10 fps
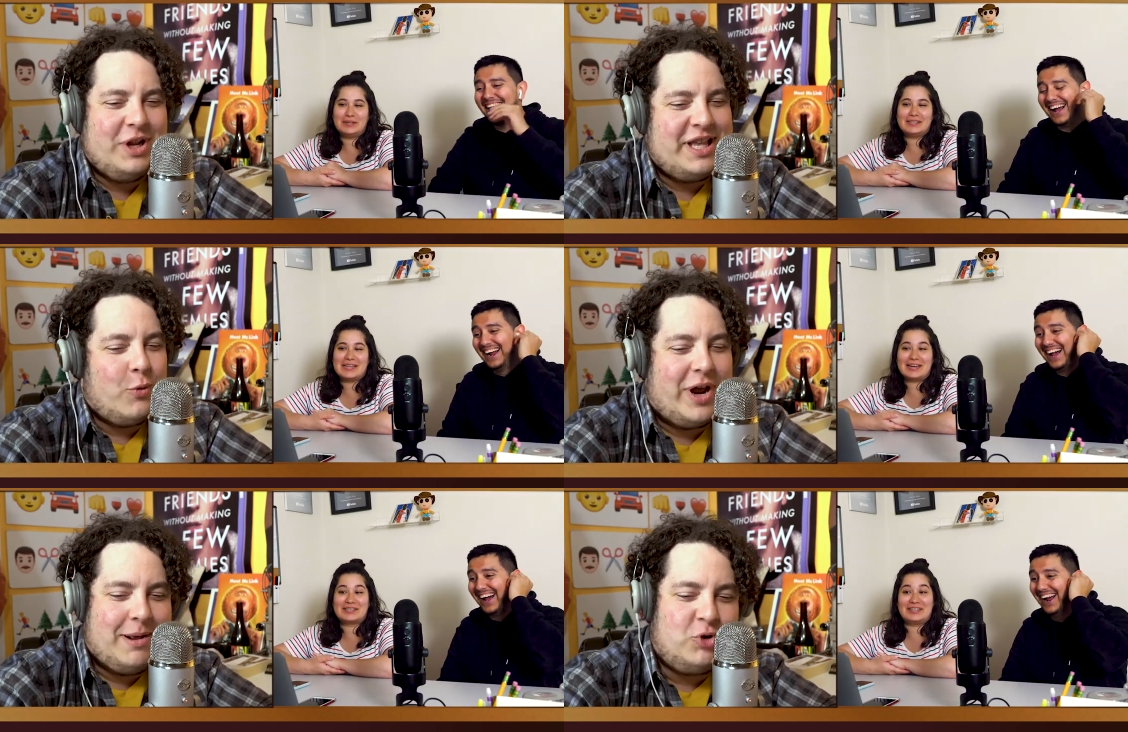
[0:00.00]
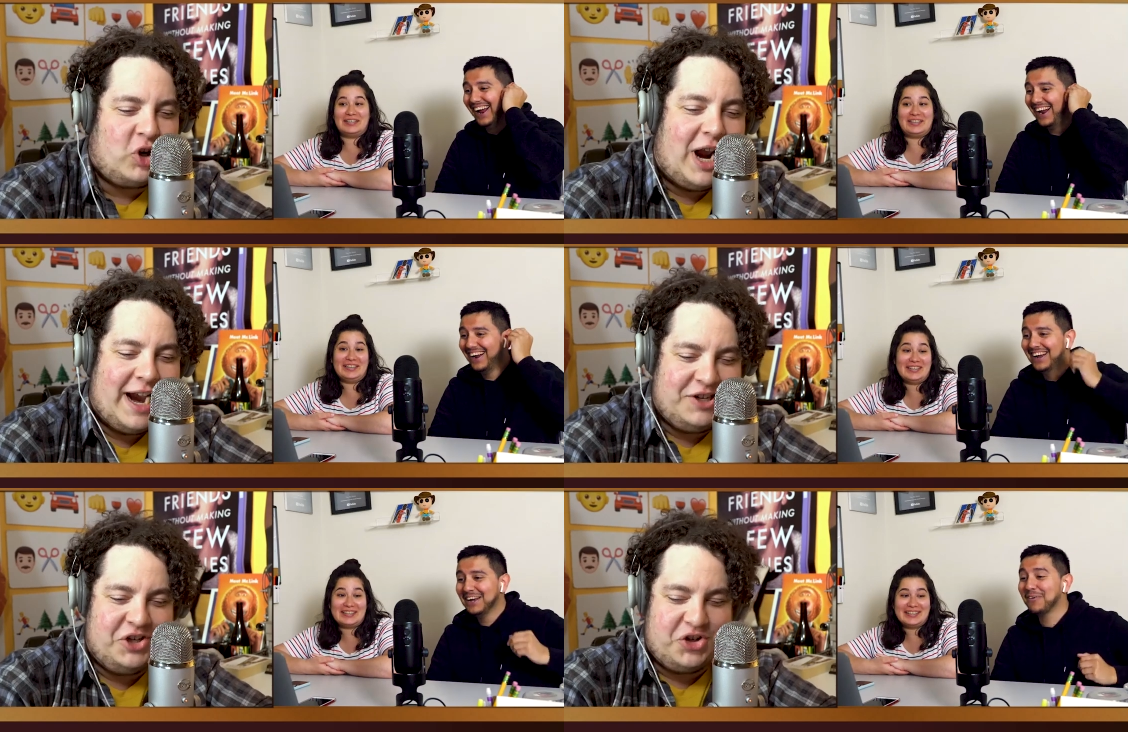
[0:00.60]
Speaker 1: really what I'm
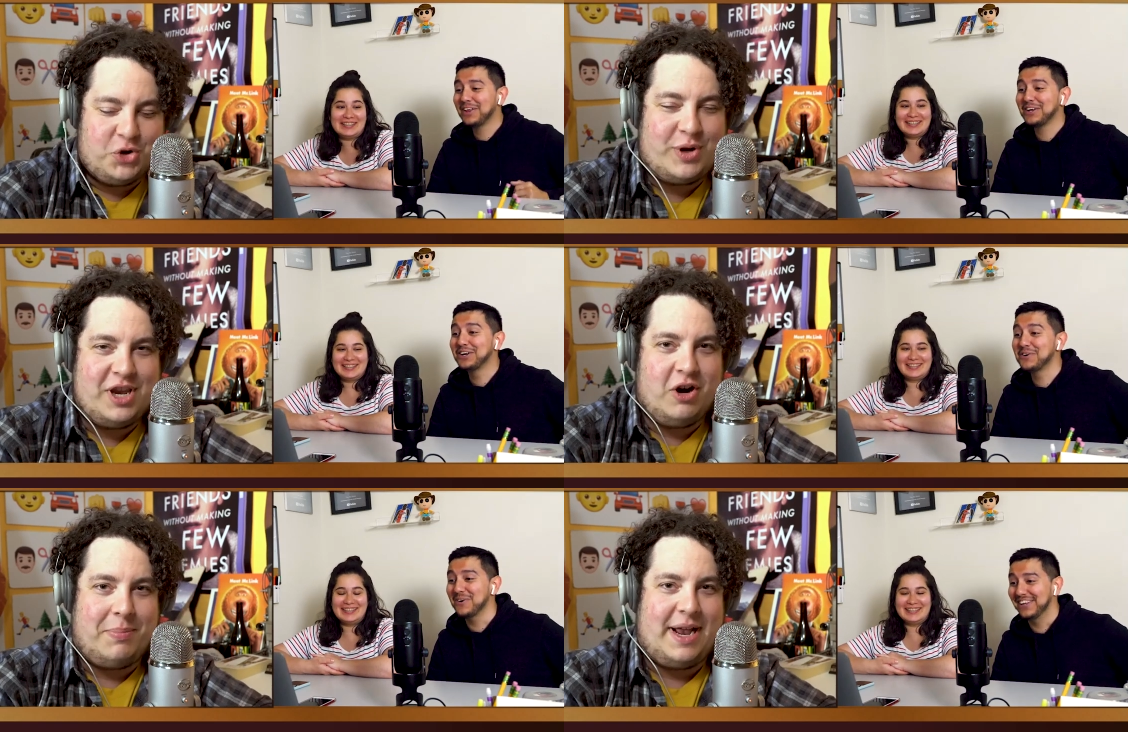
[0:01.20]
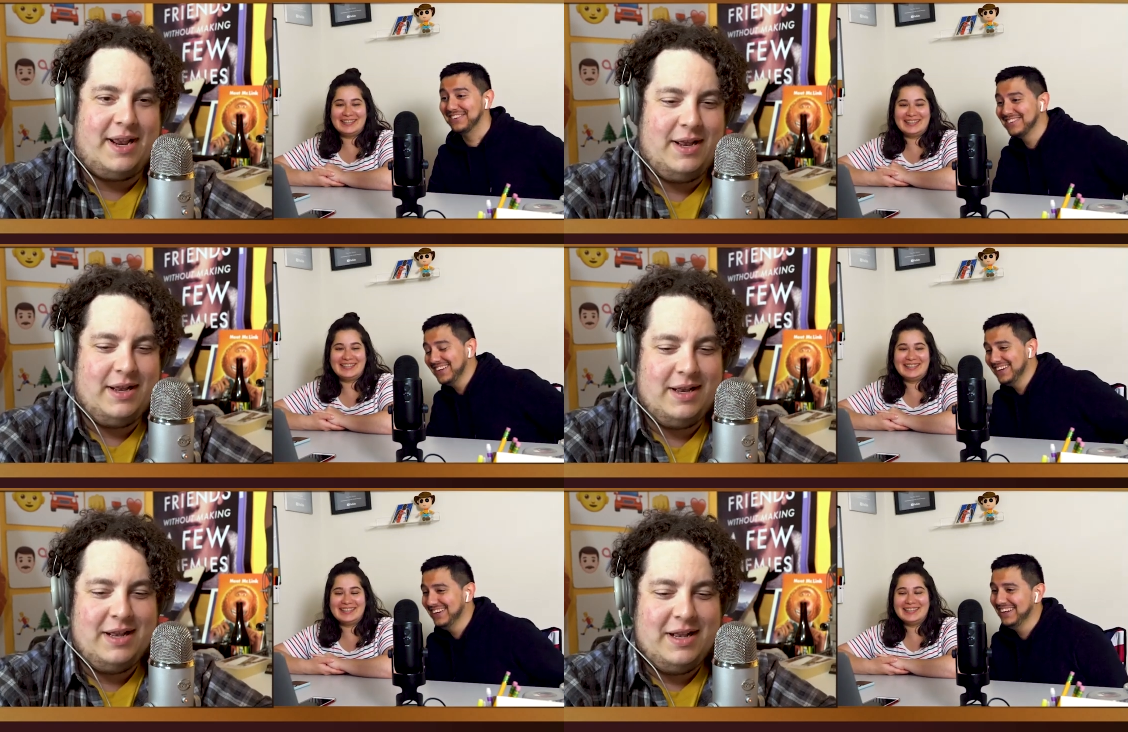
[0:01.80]
trying to do. One of the good ones. By,
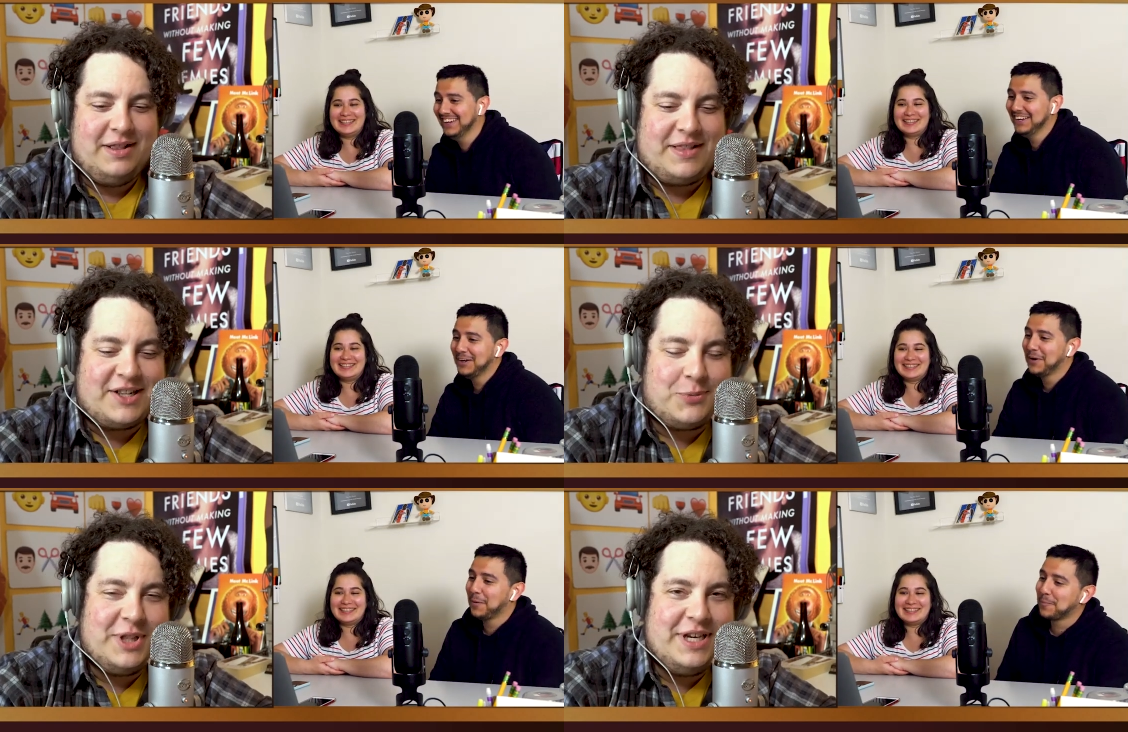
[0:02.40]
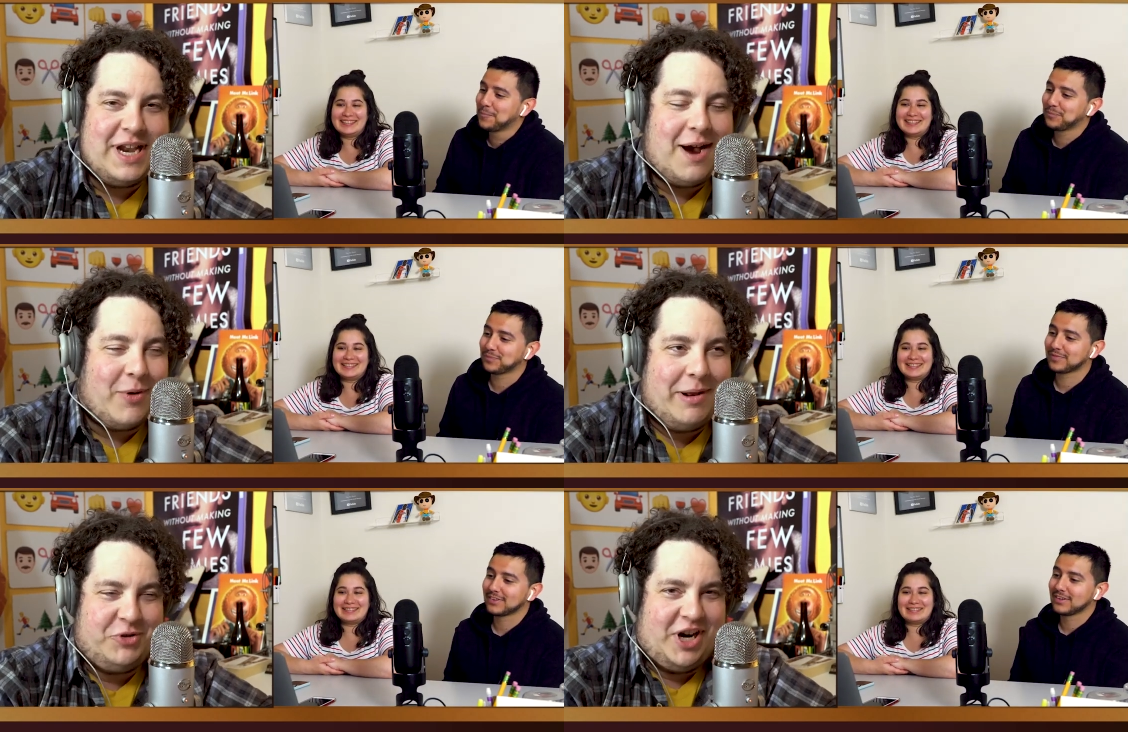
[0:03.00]
that's really not
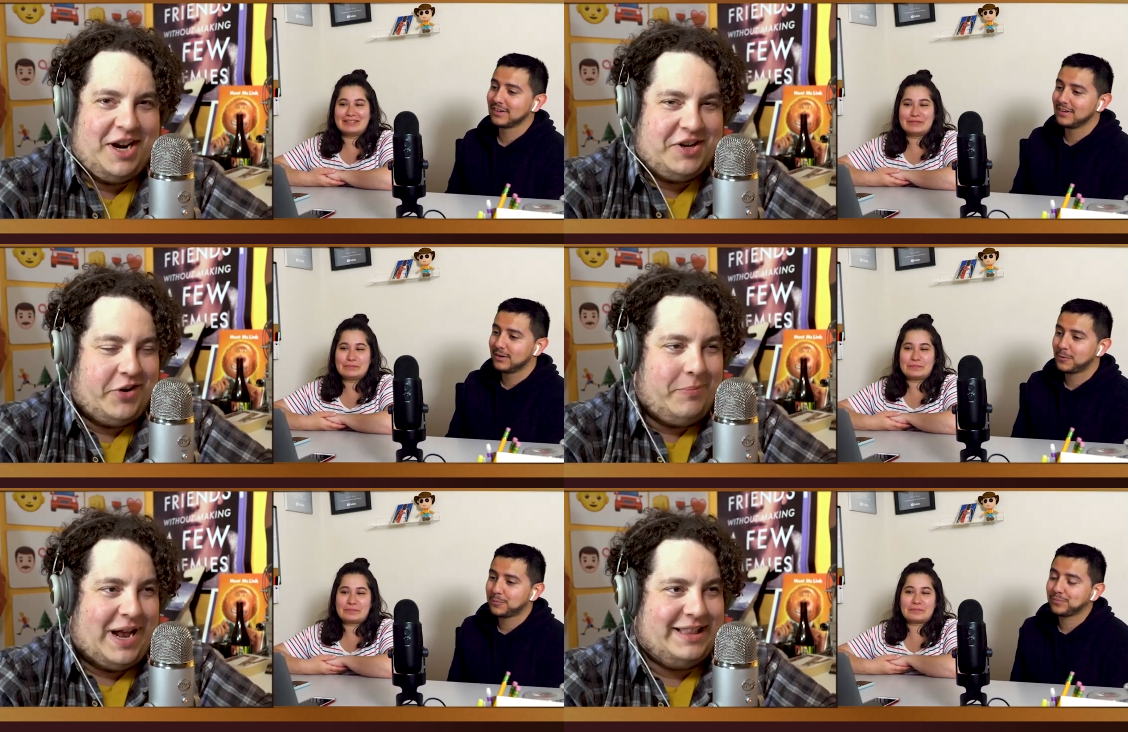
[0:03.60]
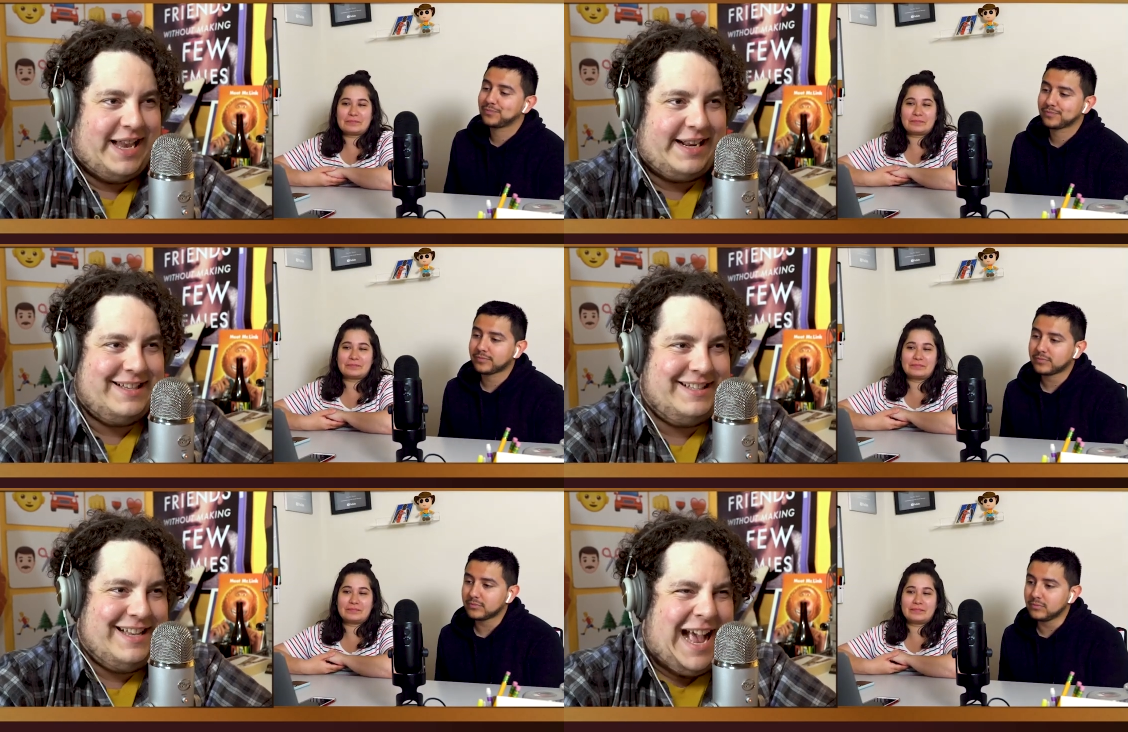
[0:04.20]
what I'm trying to do by like
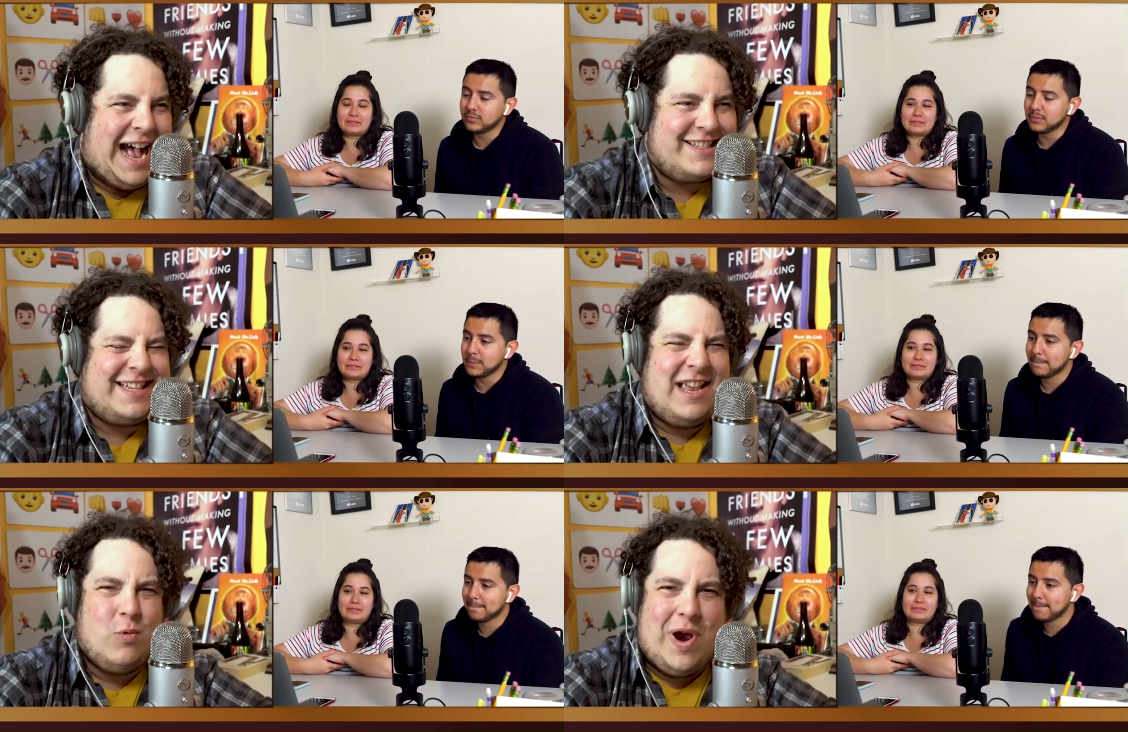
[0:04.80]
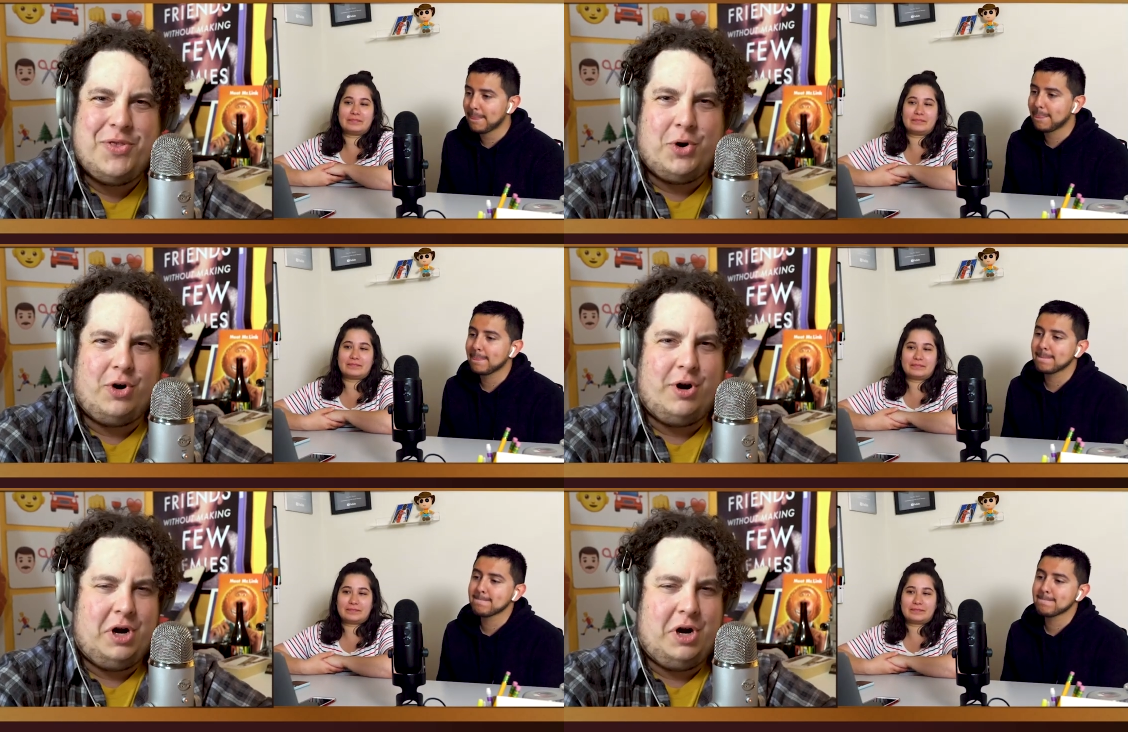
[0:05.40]
asking whether or